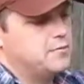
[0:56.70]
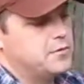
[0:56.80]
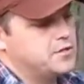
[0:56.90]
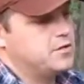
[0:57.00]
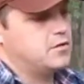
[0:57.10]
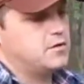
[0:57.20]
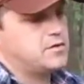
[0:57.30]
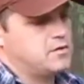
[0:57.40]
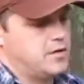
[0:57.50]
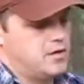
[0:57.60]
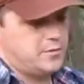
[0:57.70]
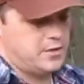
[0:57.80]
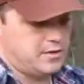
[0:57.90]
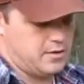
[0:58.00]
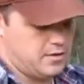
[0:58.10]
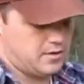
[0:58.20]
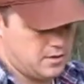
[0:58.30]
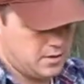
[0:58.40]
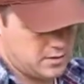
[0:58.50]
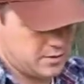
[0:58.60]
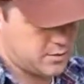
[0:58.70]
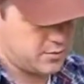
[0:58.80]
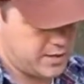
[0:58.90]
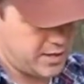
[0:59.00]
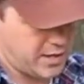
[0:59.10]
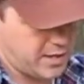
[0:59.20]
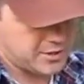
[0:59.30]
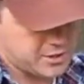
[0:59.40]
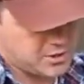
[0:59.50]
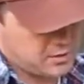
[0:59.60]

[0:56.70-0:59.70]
but you can also get them in a 20 gauge